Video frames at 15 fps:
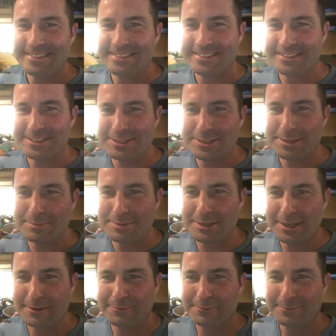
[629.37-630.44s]
So just some
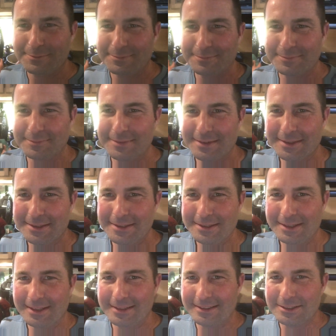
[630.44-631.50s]
stuff.
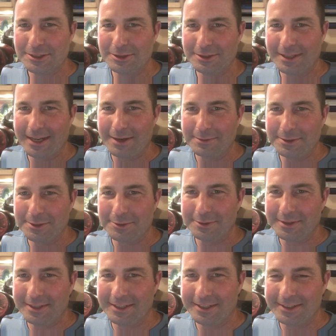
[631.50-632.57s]
Show you how we're
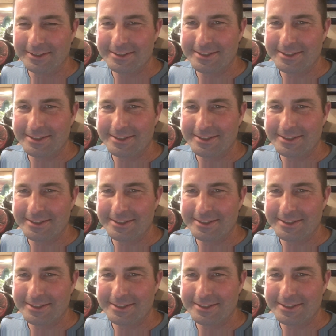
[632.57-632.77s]
doing it here.